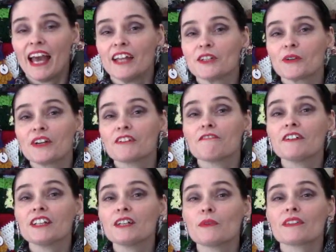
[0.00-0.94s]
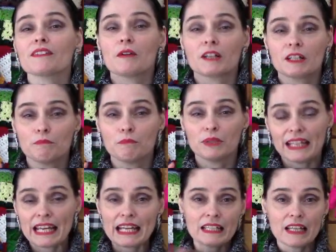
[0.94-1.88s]
and you're going to fill it with
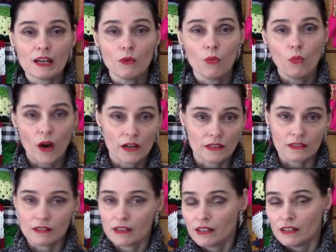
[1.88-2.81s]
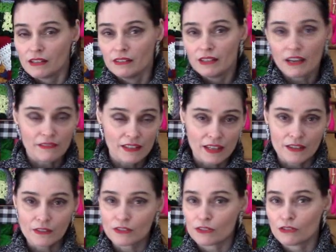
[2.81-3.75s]
plain water. Nothing
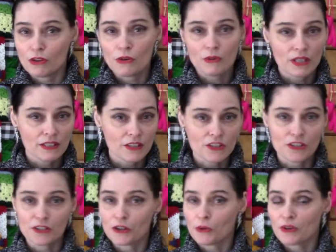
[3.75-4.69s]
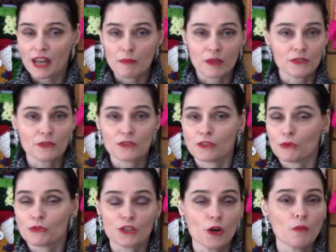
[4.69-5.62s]
else, no conditioner, no chemicals,
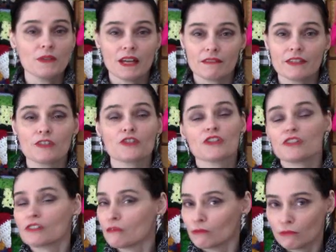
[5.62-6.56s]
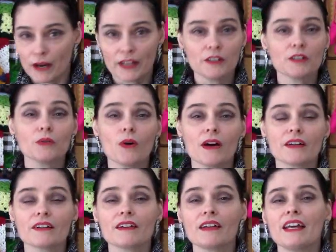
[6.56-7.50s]
no soap, nothing, just regular
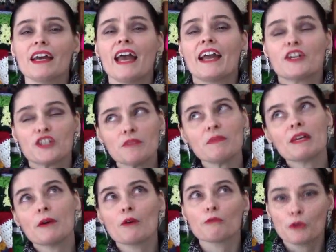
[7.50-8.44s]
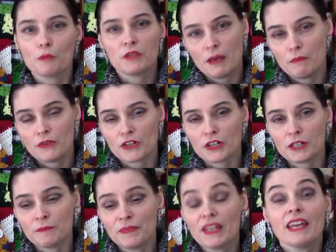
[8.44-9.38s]
water, and it should be about room
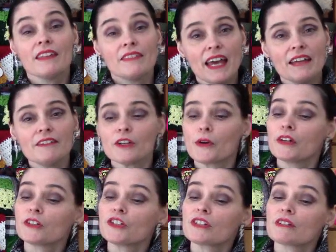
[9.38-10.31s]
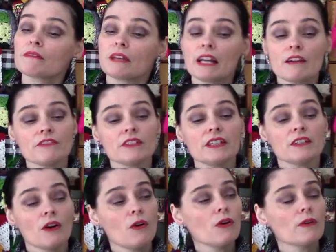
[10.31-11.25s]
temperature. Then you're going to just carefully
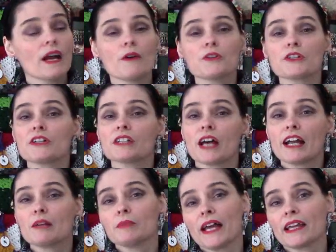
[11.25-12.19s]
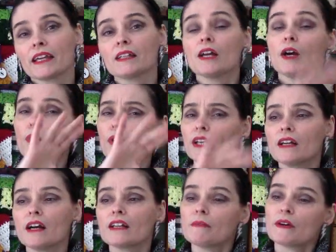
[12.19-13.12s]
go around your entire blanket, working
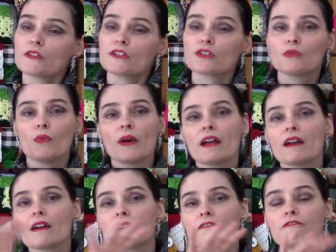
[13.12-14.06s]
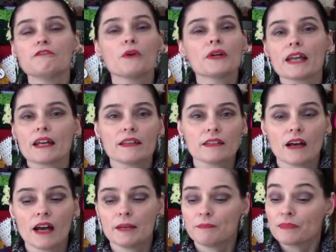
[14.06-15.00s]
on about a square foot at a
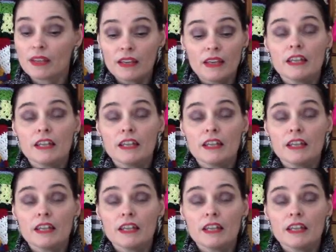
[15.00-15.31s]
time,